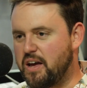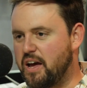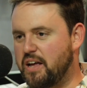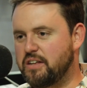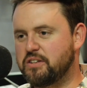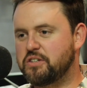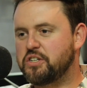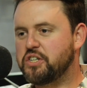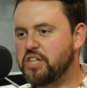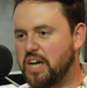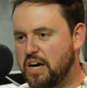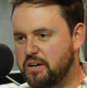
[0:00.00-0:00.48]

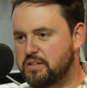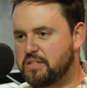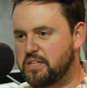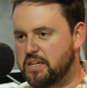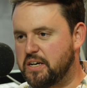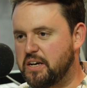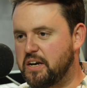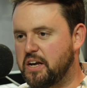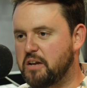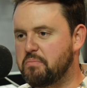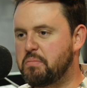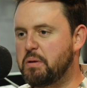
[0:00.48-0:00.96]
and
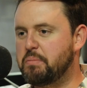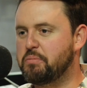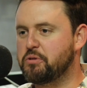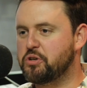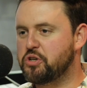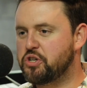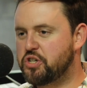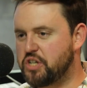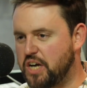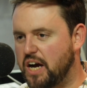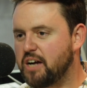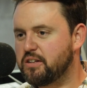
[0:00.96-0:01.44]
shouting, and people
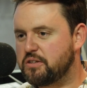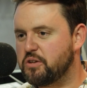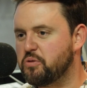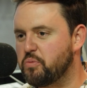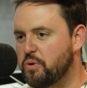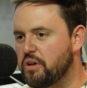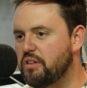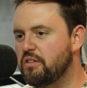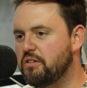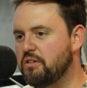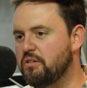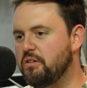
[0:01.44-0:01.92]
shouted
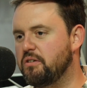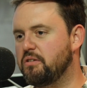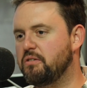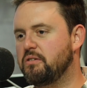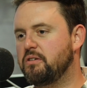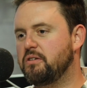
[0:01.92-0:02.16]
with you.